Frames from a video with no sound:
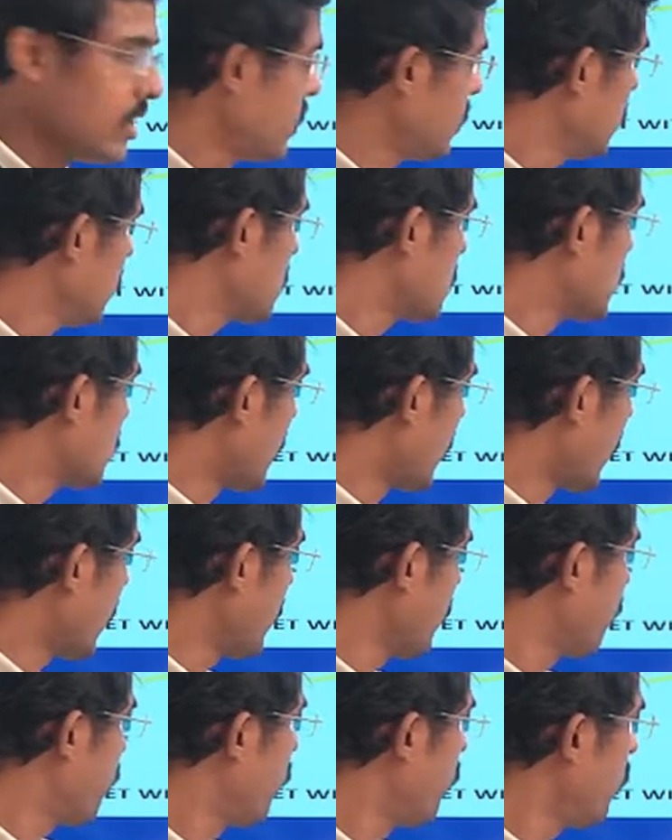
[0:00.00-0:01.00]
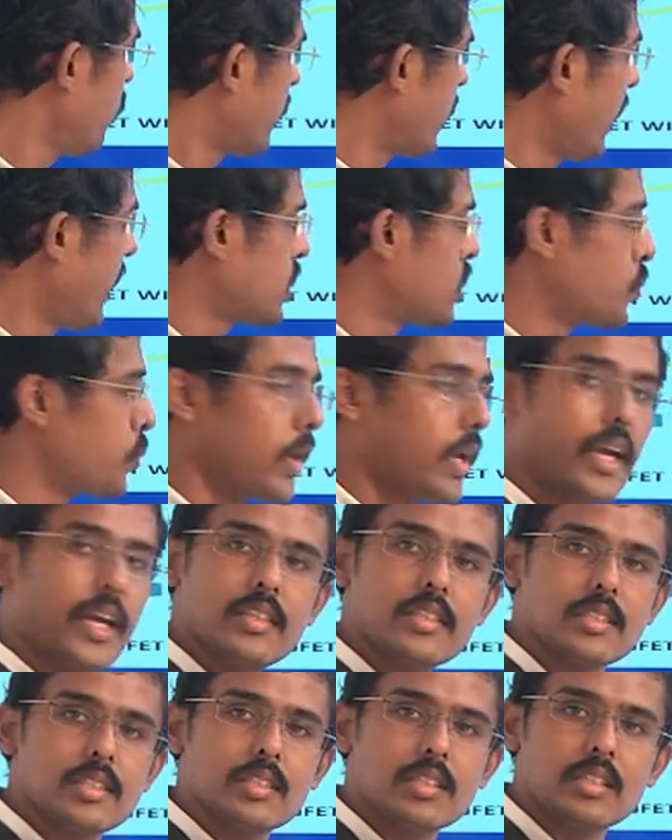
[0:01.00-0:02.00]
this current flow takes
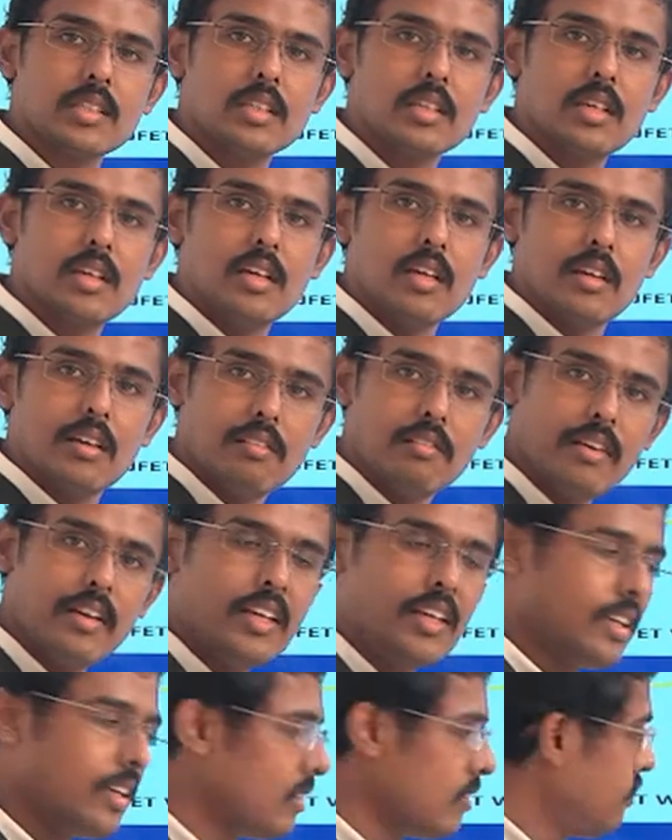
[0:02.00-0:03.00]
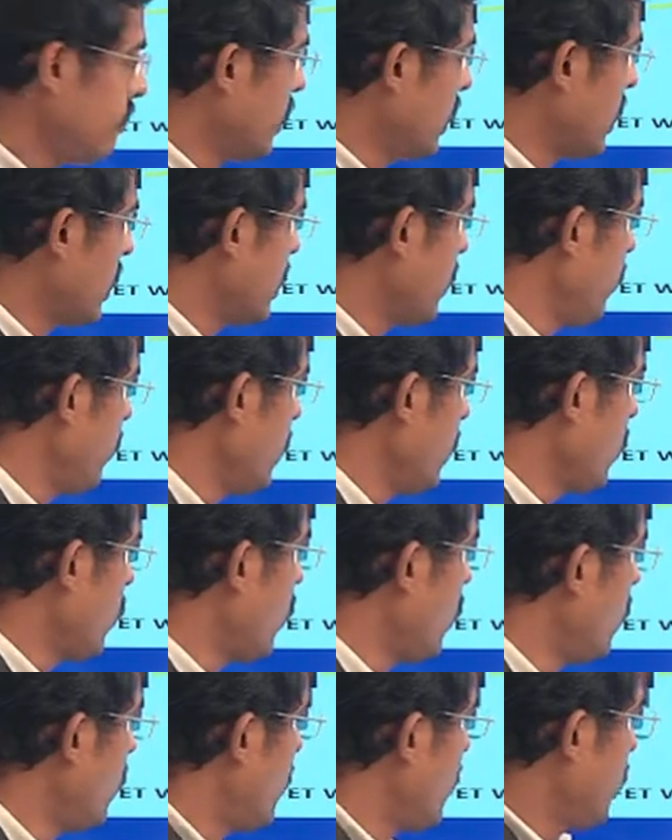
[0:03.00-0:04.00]
place, when we are giving a
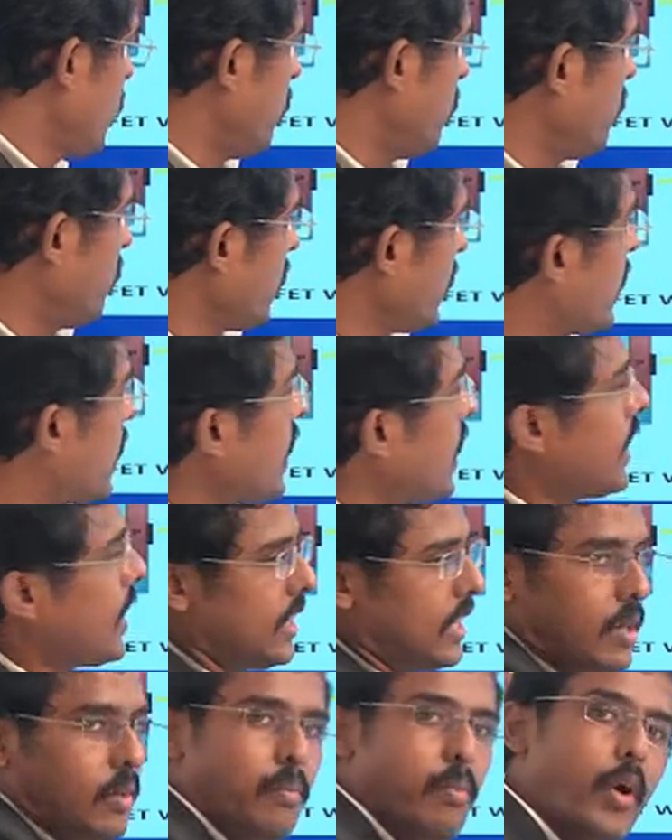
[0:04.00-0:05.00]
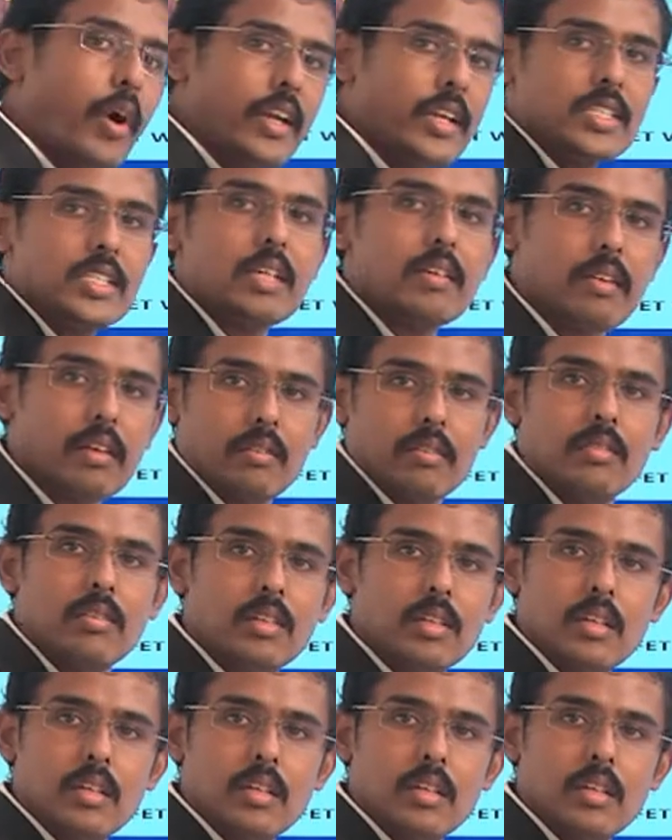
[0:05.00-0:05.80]
voltage greater than 0.7,